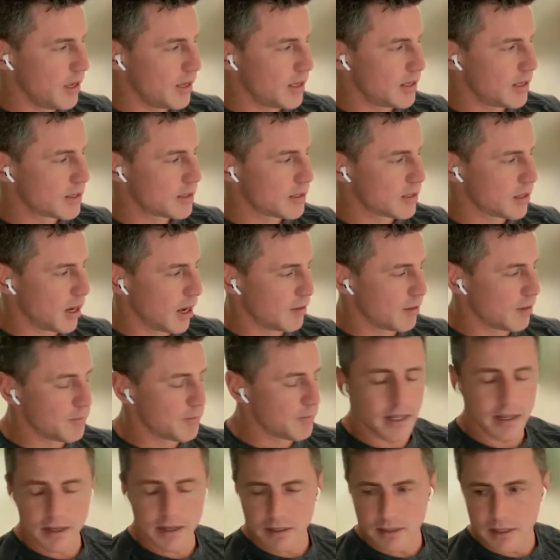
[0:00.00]
is I've
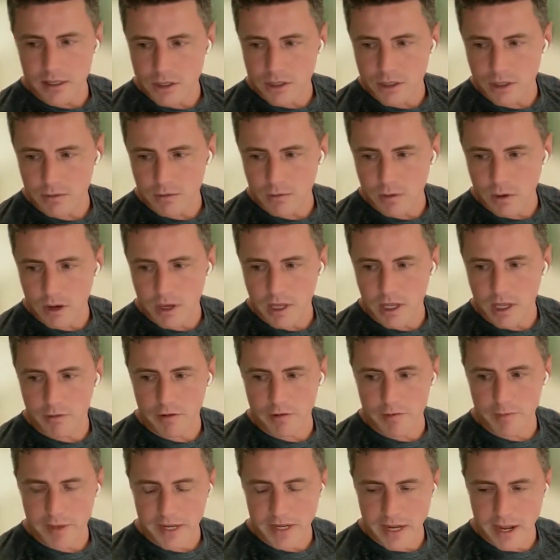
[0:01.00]
made it a condition of working
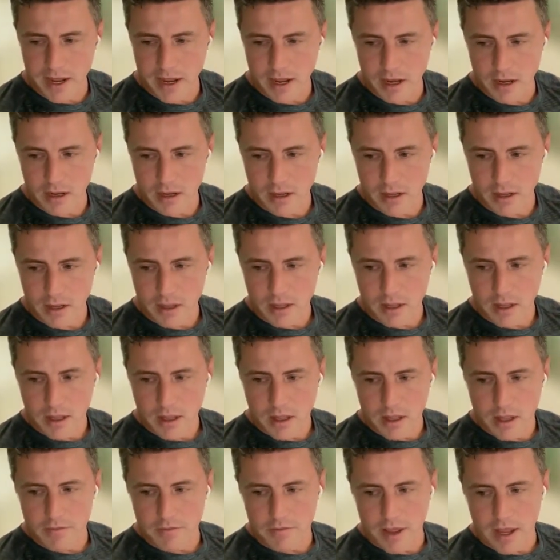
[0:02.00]
with me now
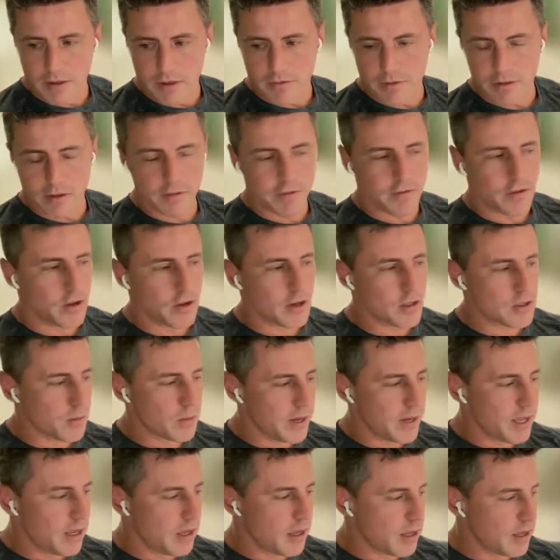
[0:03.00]
that for the first
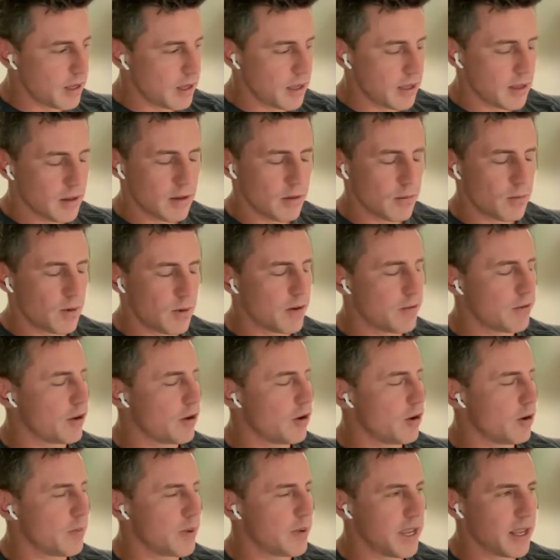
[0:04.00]
week, whether
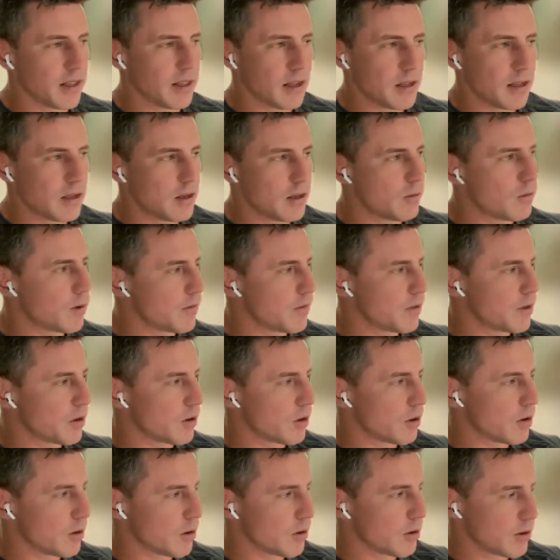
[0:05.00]
you're a beginner, whether
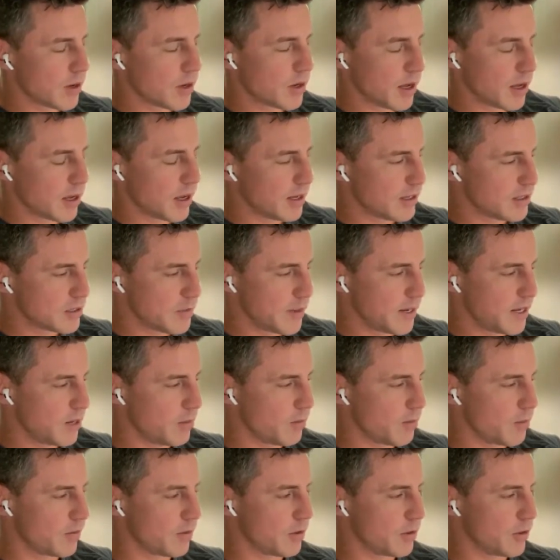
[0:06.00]
you're
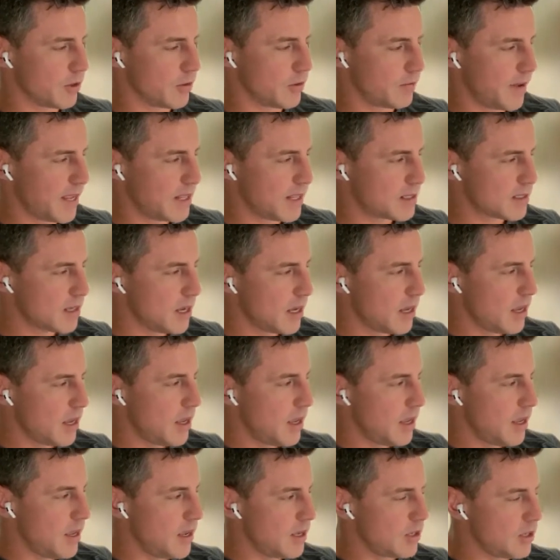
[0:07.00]
intermediate, whether you're advanced,
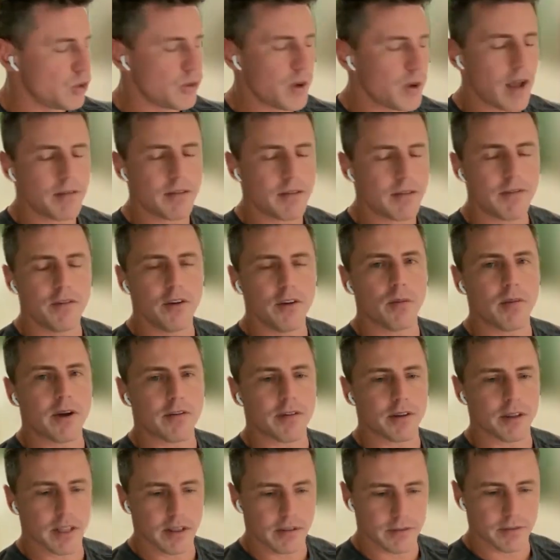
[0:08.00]
is you have to film
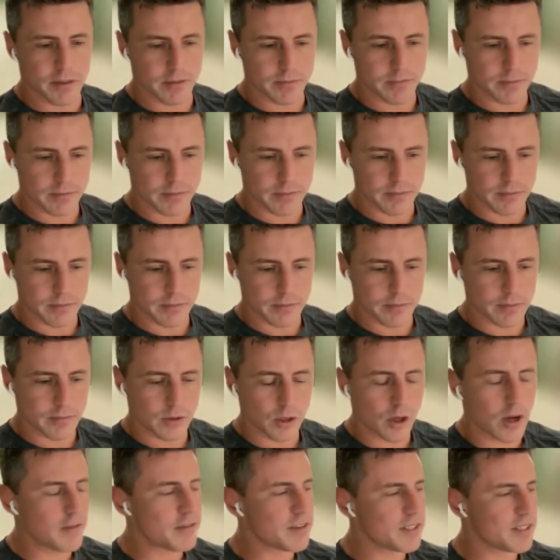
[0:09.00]
every lift.
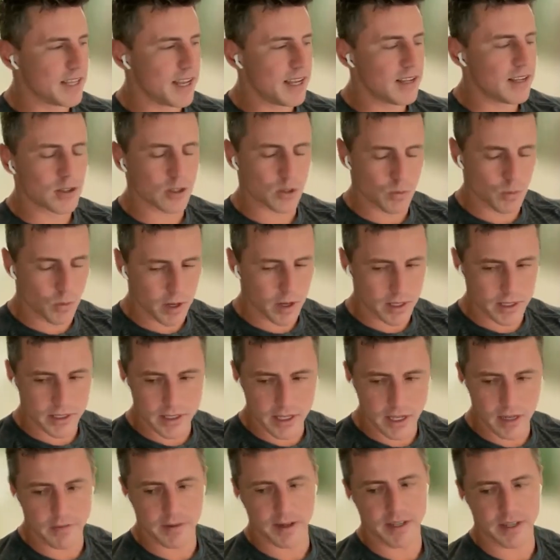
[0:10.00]
Not every set, just
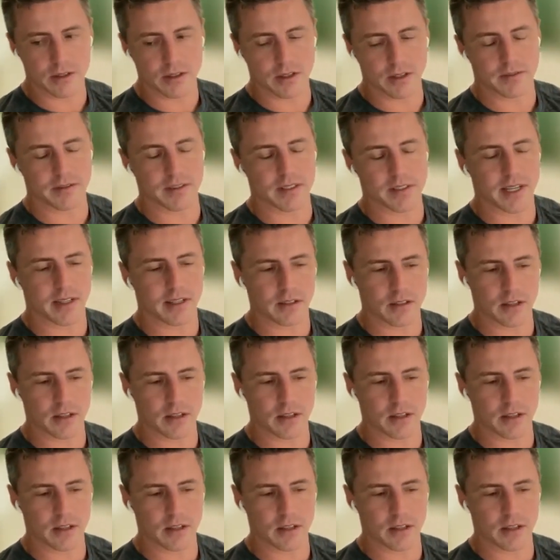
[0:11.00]
one set of each lift